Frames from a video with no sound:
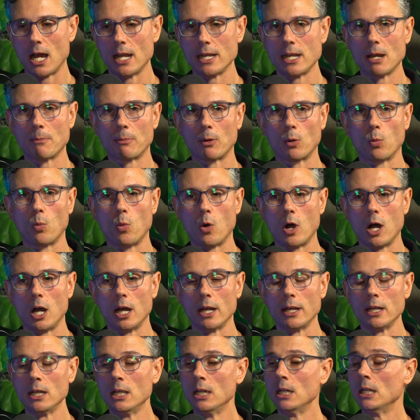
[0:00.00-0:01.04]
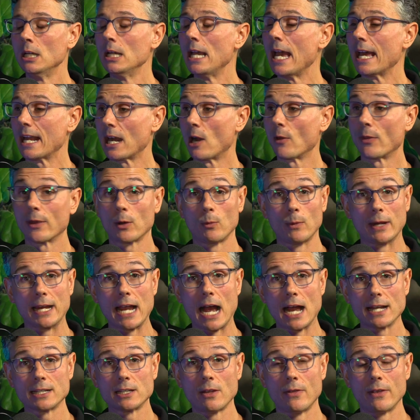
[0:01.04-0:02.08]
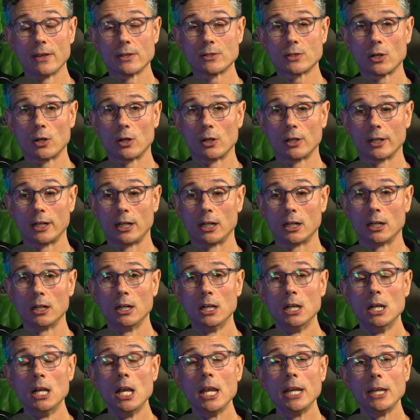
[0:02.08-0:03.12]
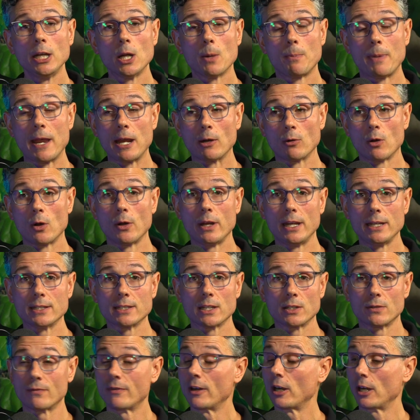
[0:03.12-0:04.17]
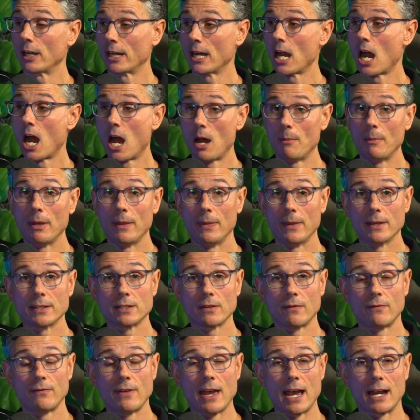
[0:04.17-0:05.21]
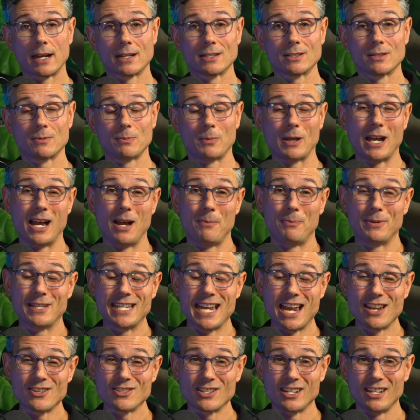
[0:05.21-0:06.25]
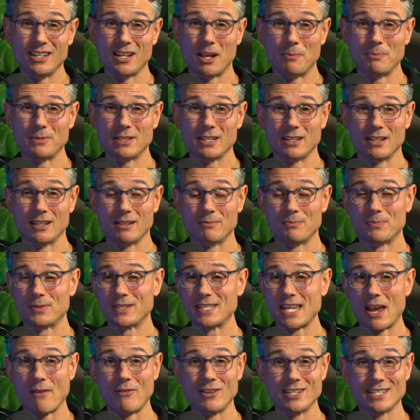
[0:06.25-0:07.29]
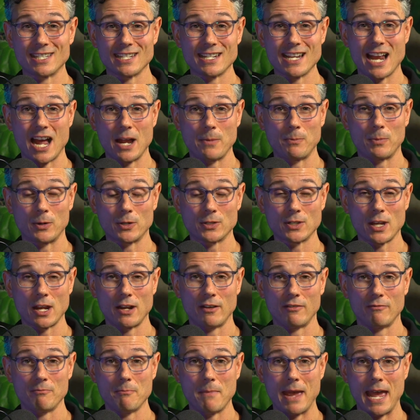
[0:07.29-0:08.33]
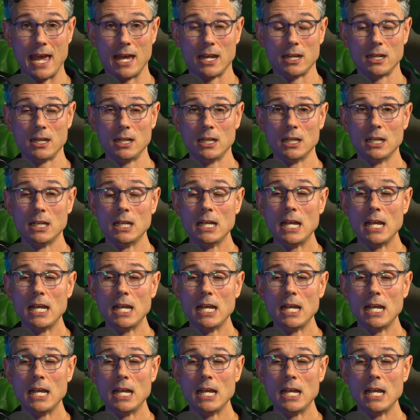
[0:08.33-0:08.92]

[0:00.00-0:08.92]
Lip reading: Number one, and I don't think we got to this earlier, Peyronie's is very common. This affects potentially up to 7 to 9% of men.